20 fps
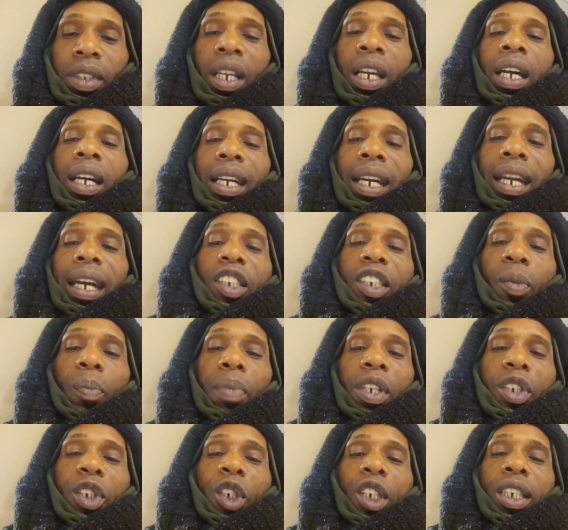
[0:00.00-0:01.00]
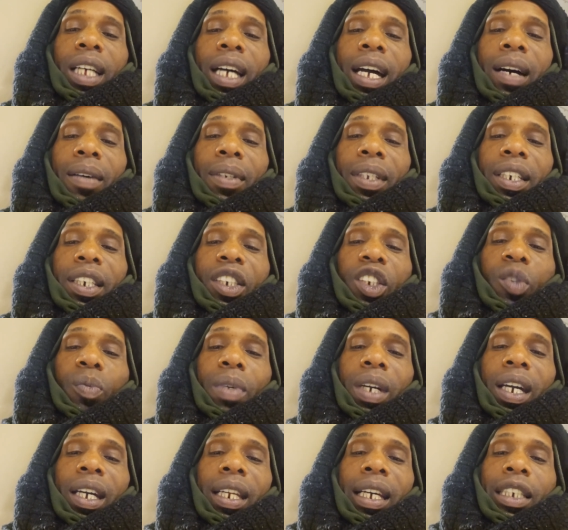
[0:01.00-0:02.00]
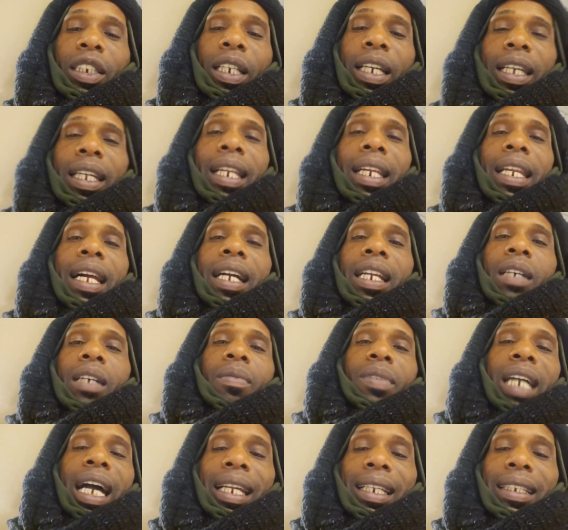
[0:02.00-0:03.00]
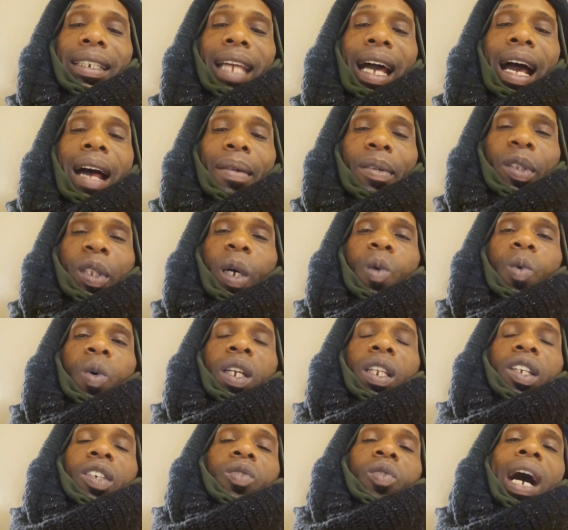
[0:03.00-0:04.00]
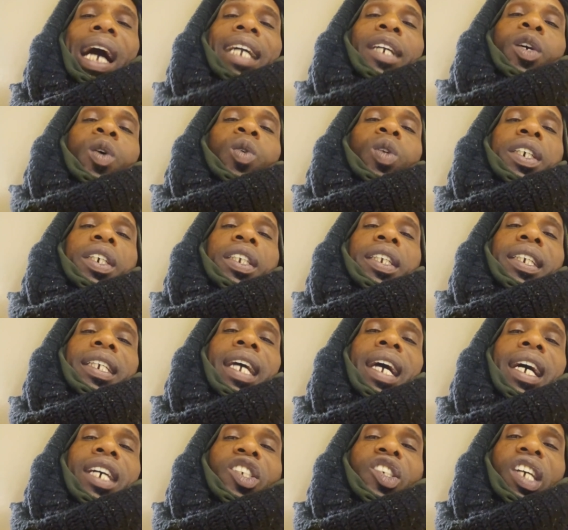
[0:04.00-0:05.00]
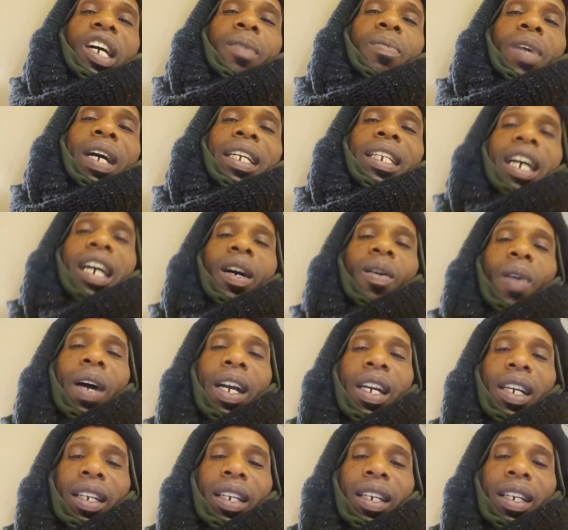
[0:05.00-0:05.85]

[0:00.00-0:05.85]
Yeah, it's a bunch of clown niggas, man. And none of them got a dime to throw in. Look, I can go look at the Cash App right now, right?